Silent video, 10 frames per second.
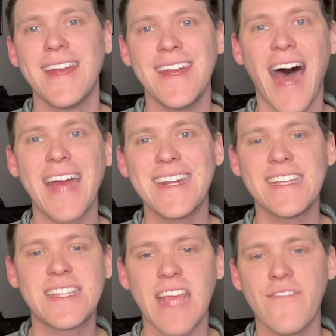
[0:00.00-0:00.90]

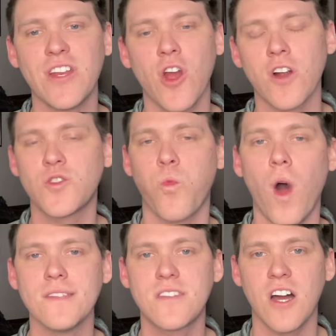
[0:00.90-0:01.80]
97 yards,
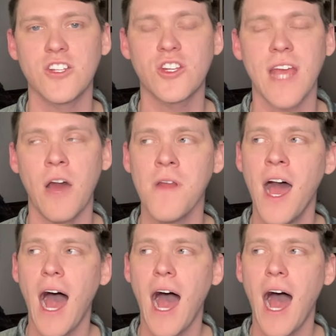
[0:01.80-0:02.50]
1 touchdown.